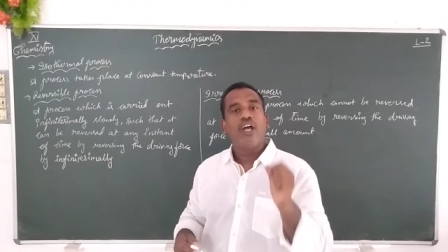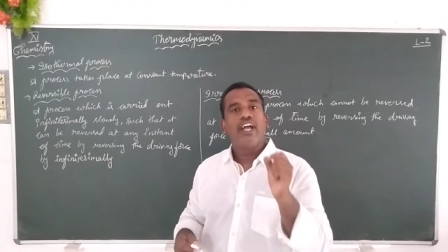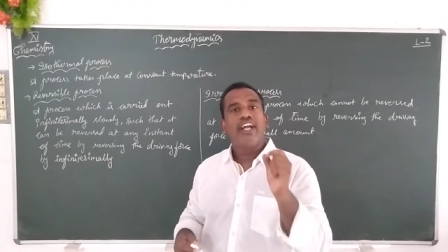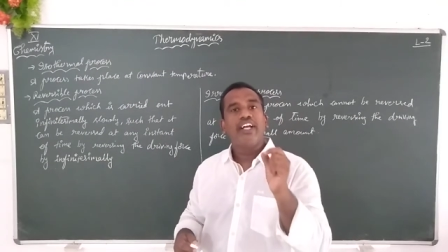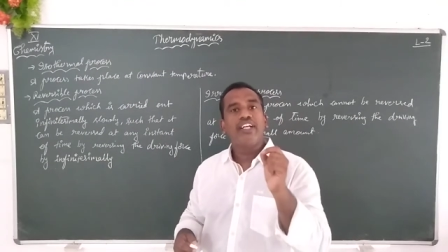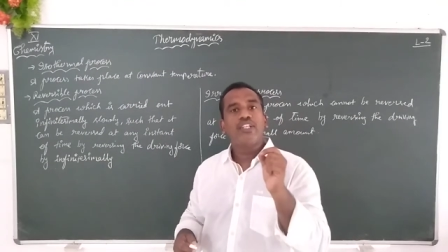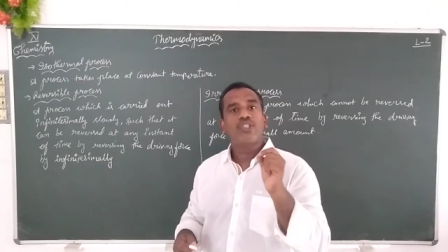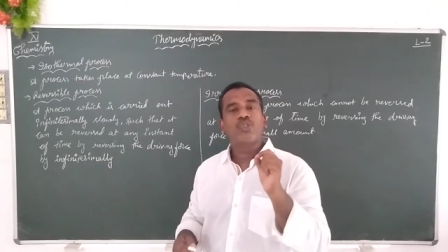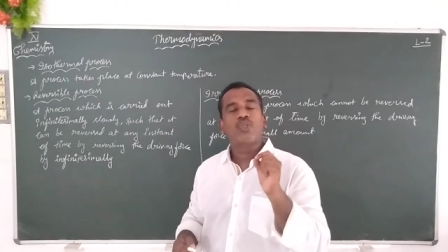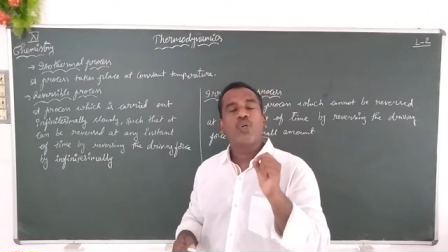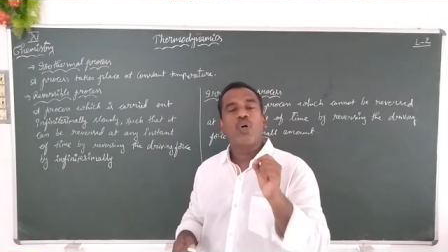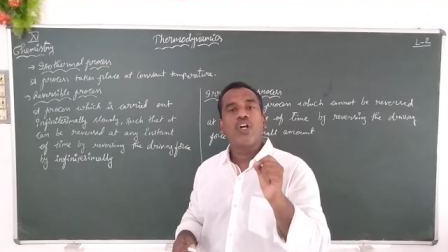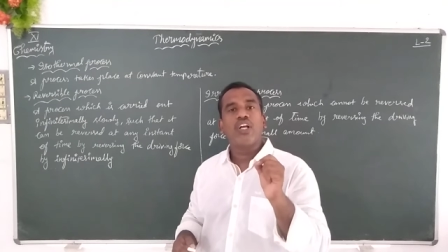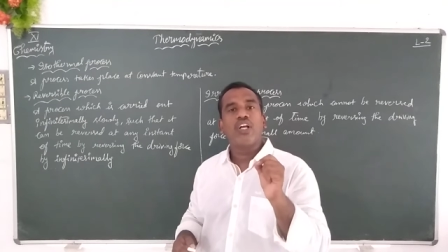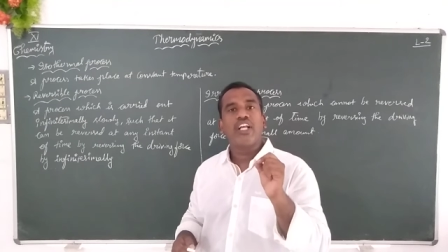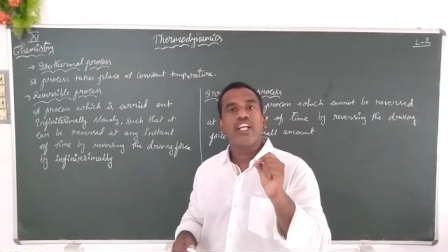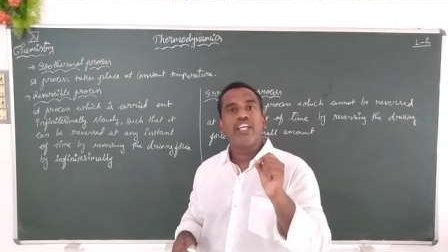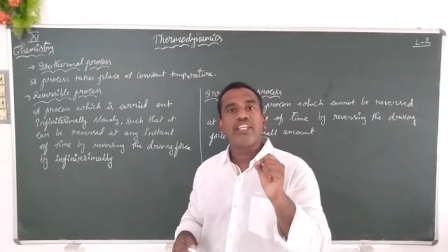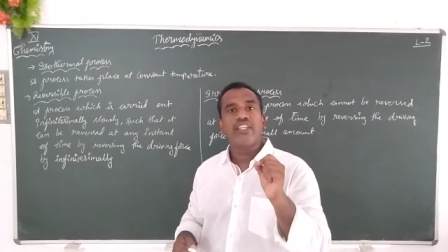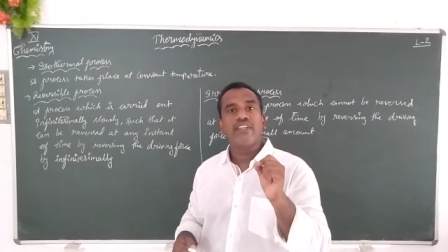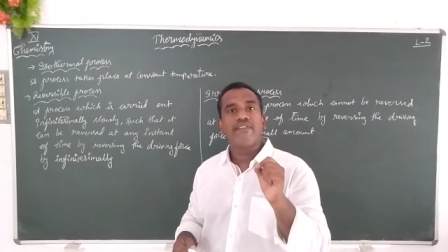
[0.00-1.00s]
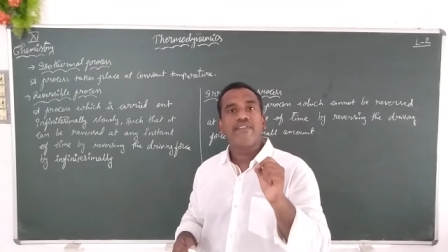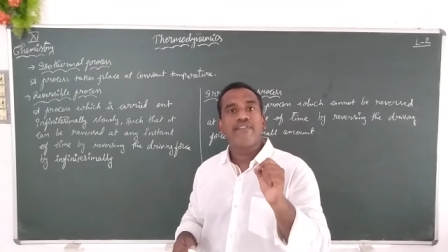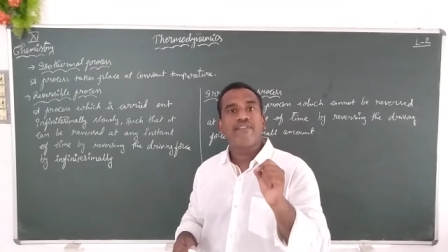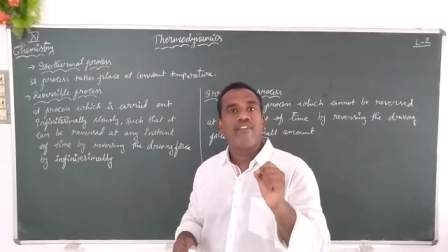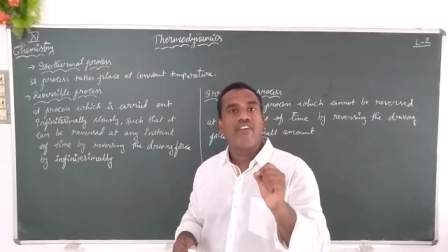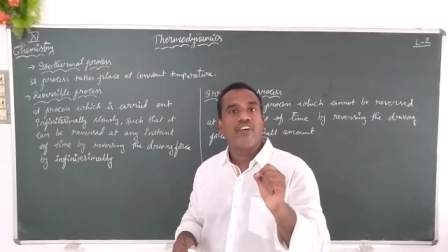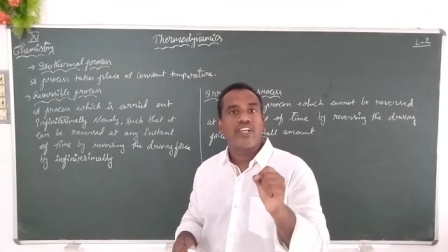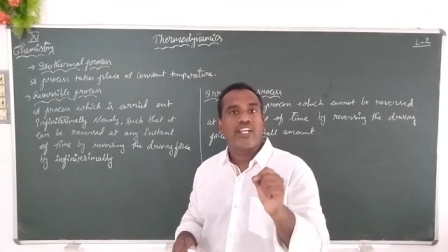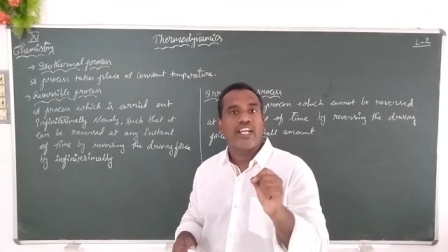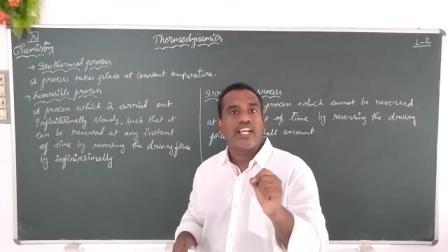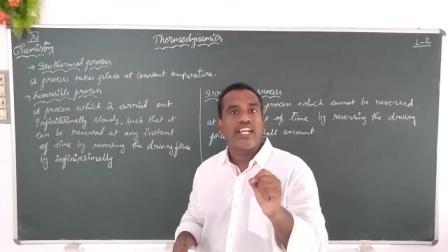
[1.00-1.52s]
It is called
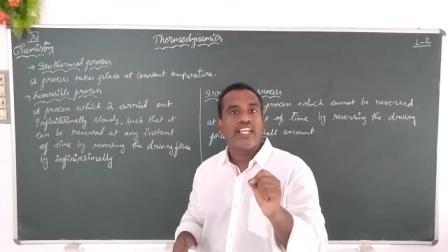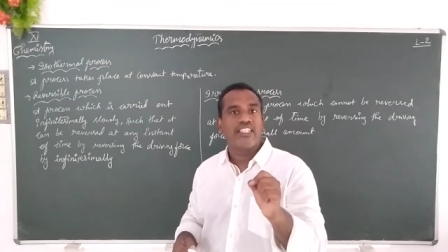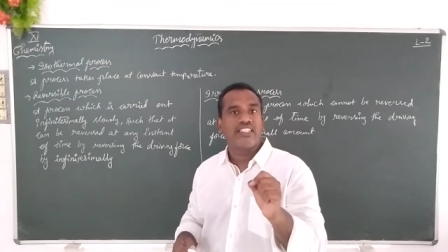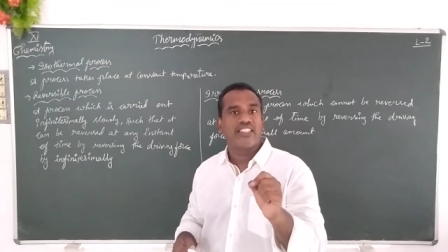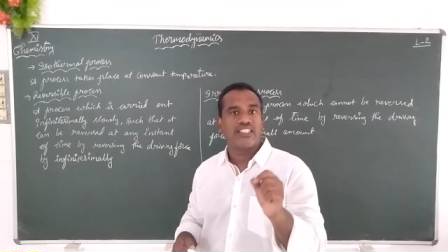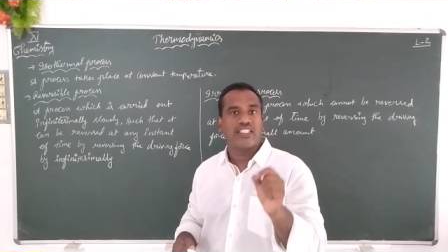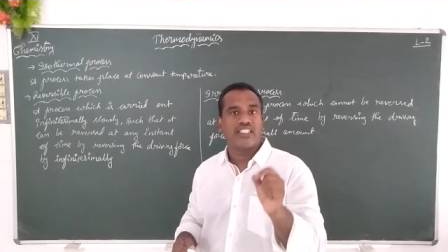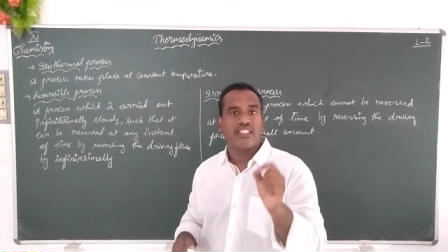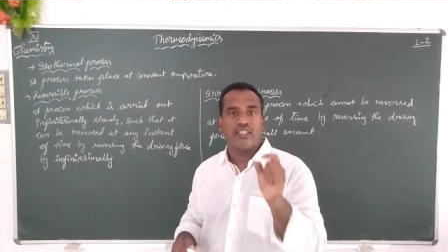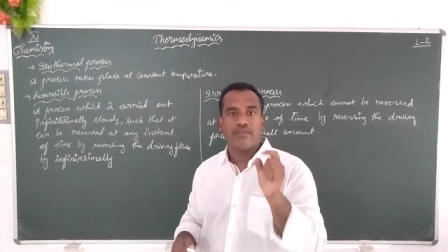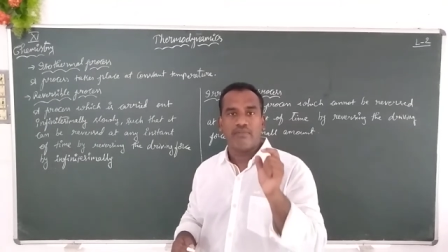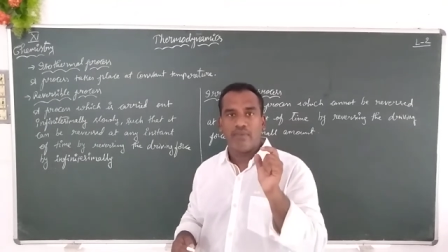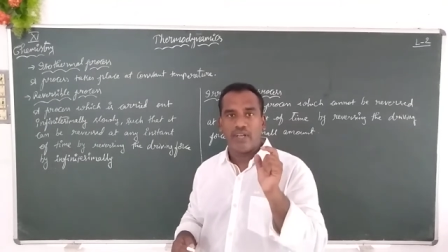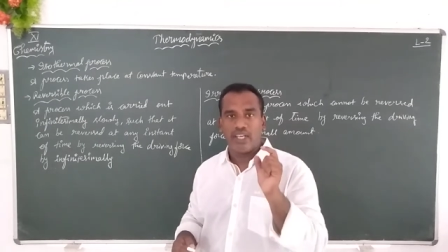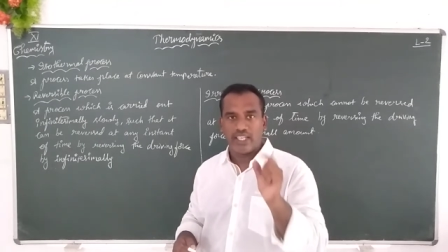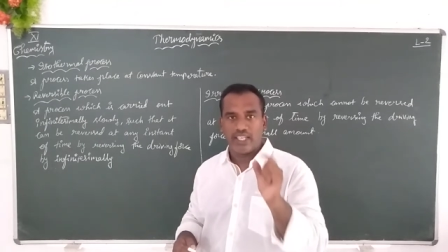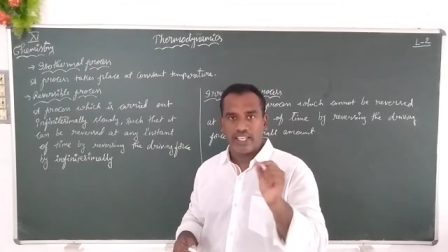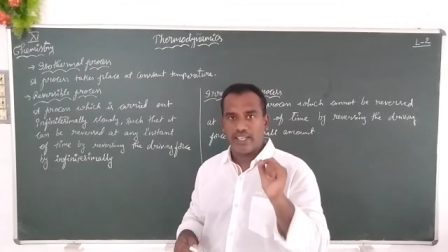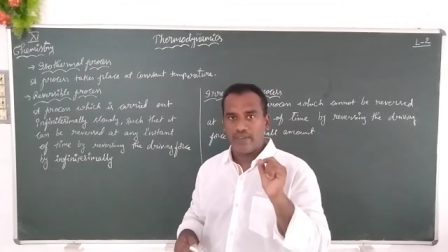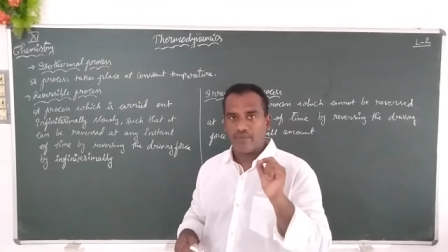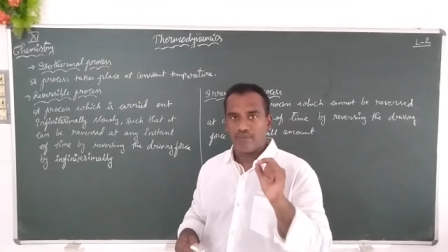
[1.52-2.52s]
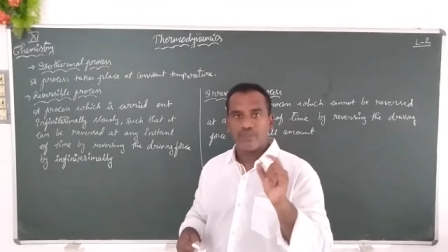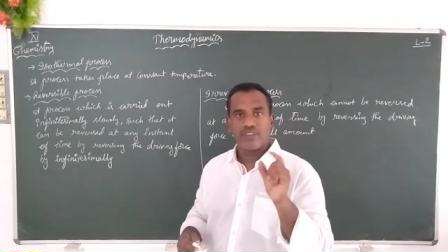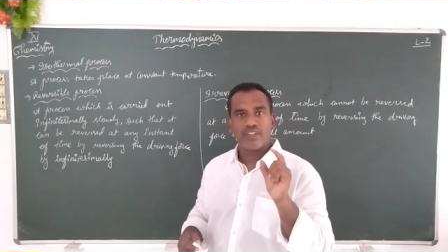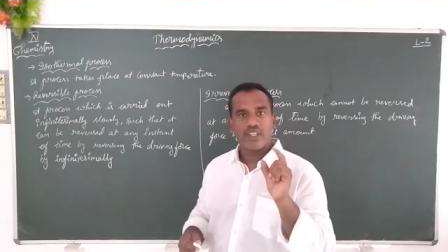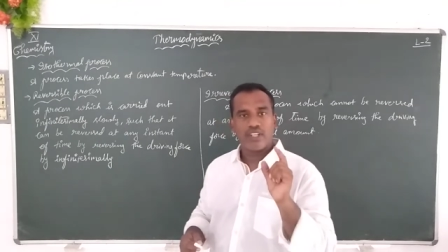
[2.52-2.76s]
infinitesimally.